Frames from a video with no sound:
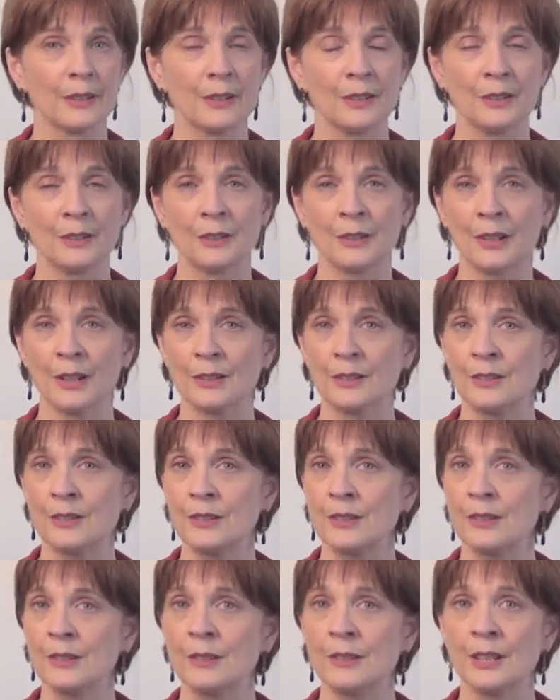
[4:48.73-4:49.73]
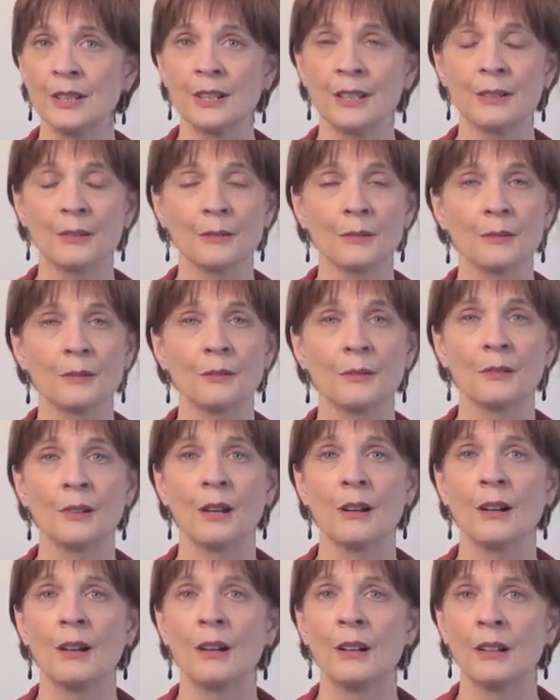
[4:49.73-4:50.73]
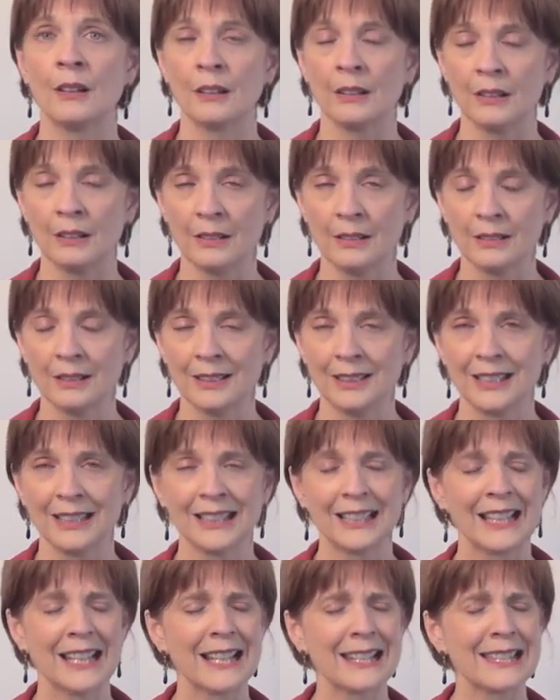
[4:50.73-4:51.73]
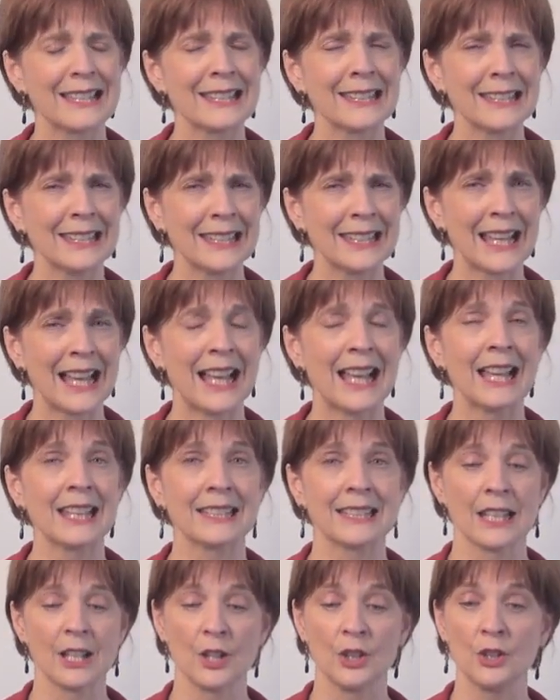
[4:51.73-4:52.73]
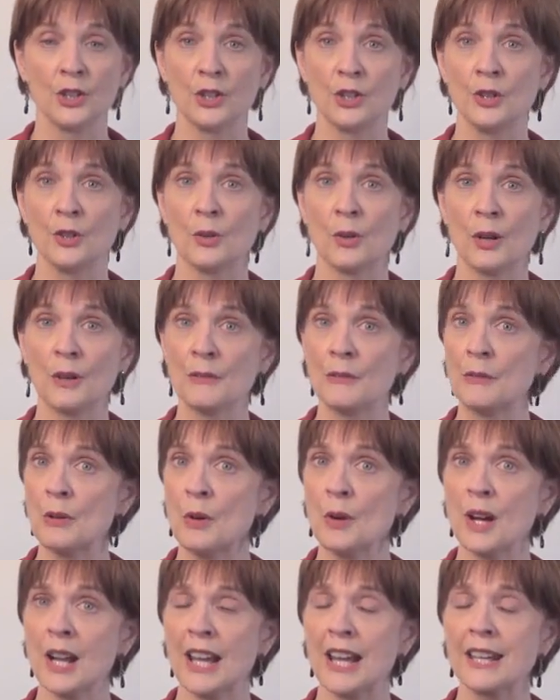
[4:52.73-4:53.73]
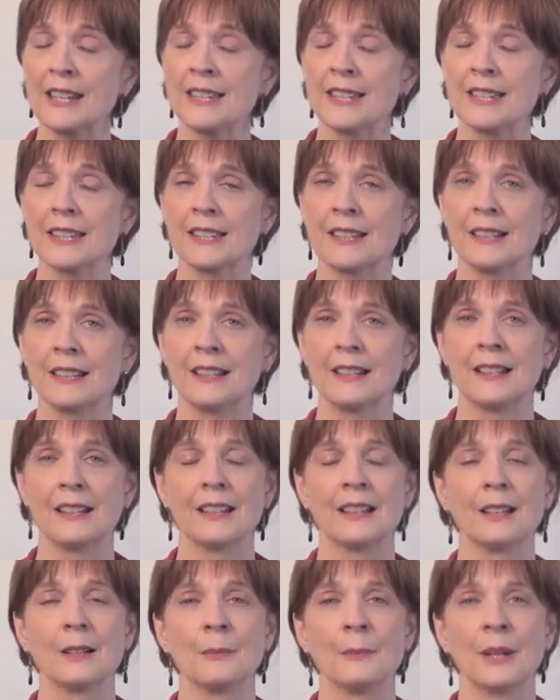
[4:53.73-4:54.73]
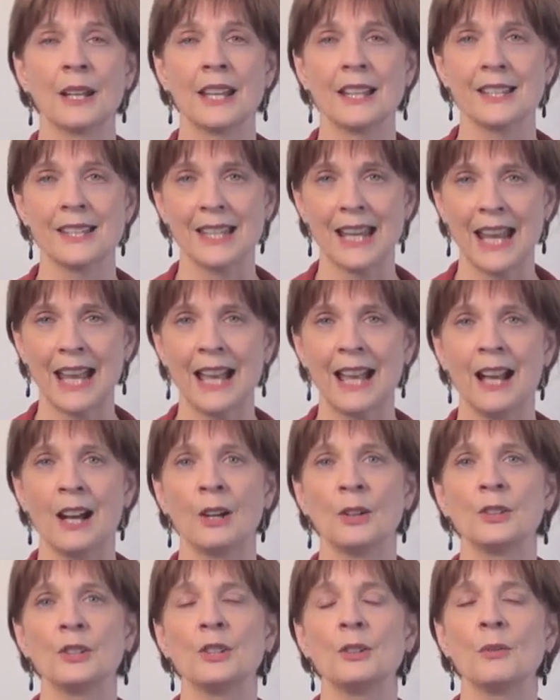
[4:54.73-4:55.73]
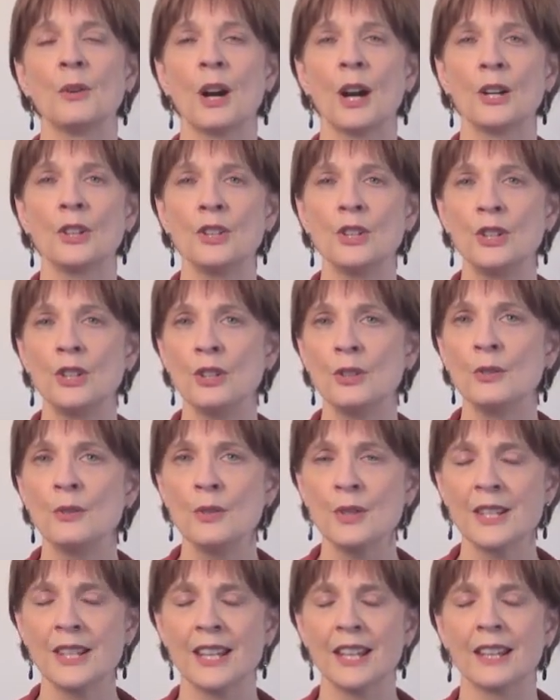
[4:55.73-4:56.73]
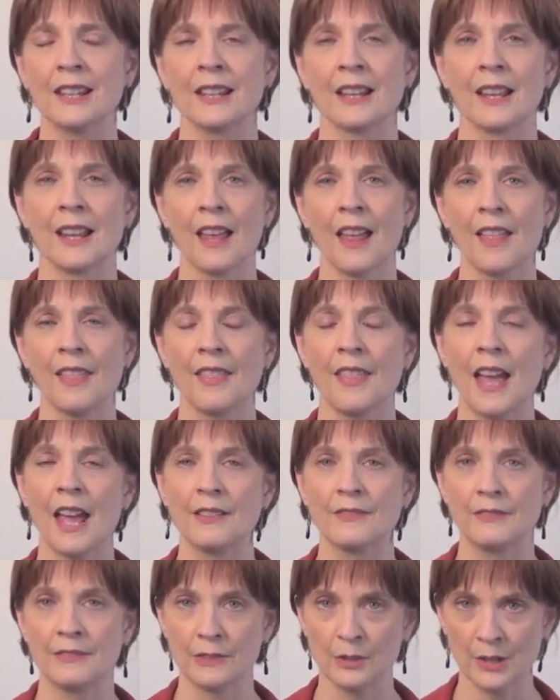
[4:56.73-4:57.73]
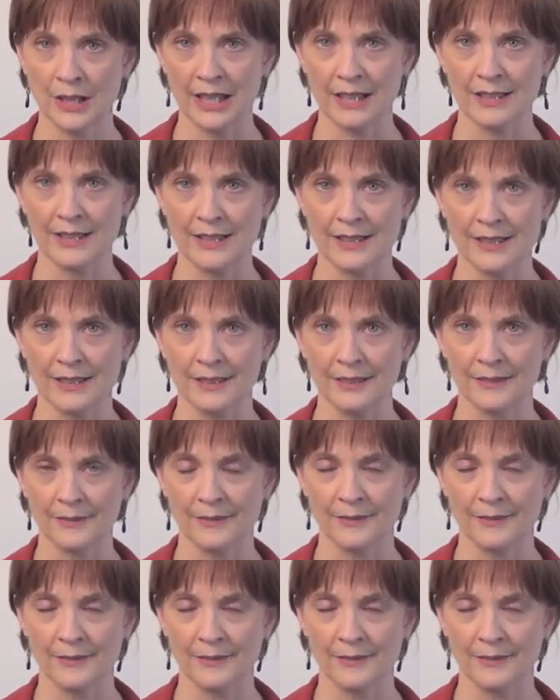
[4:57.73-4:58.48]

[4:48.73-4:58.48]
You are doing it wrong. It's not your voice, but it's how you are using that voice.